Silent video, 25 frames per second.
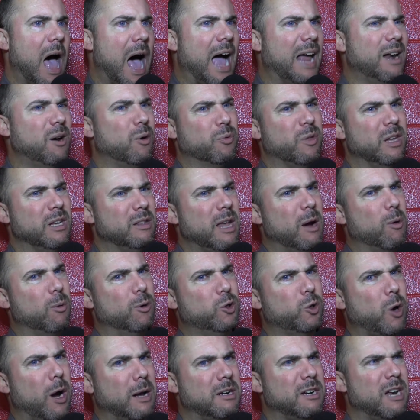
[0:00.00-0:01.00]
I don't think they
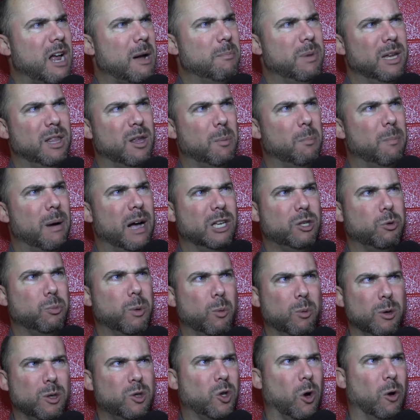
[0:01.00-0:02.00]
were trying to not be their best,
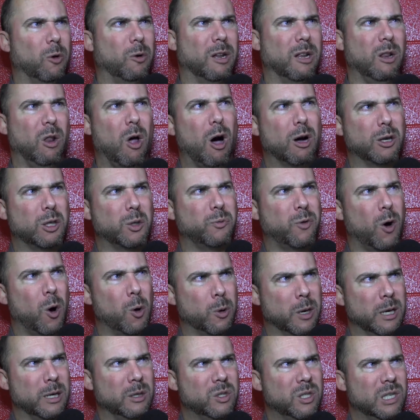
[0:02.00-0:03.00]
but we certainly lost
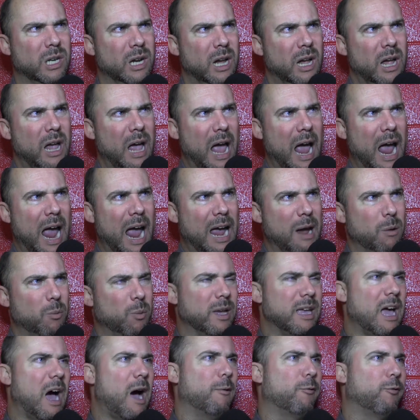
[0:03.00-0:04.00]
focus and
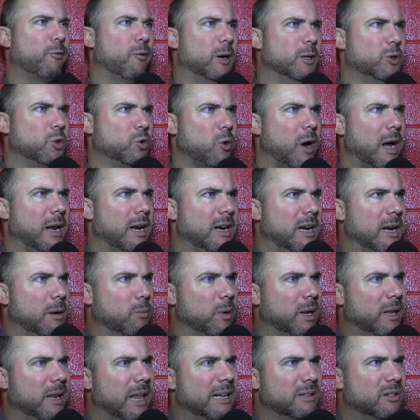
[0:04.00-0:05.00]
we got frustrated
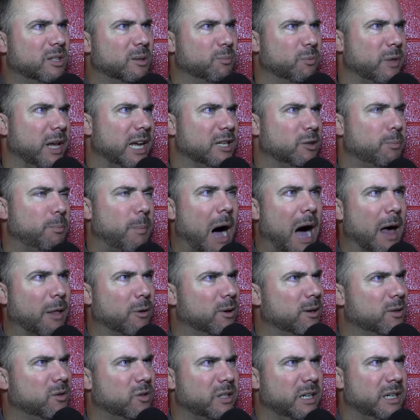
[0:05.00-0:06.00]
and we let some things
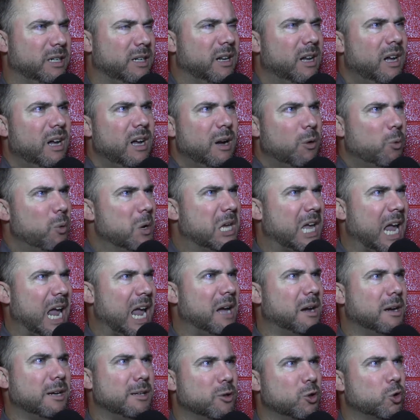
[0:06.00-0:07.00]
bother us that we
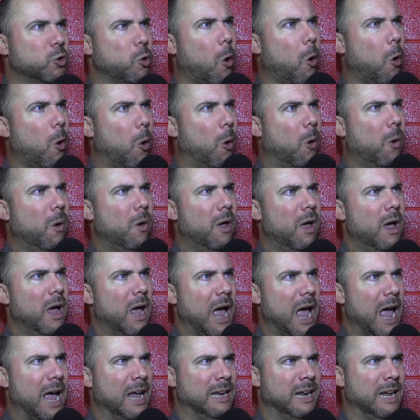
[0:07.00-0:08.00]
can't control.
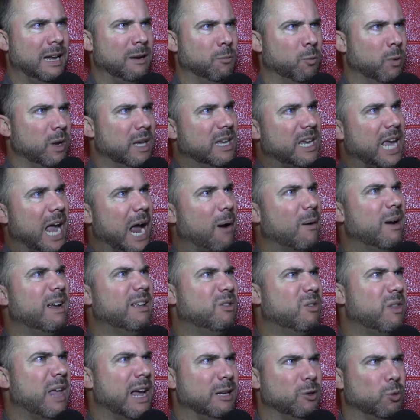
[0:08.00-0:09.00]
And, and we
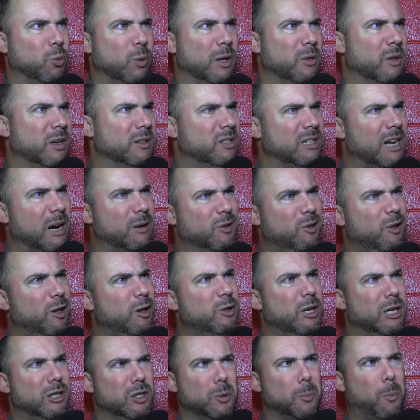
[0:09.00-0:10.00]
carried things with us. And I was a
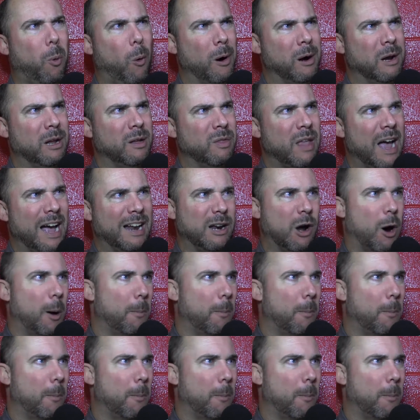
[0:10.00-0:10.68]
little disappointed in that.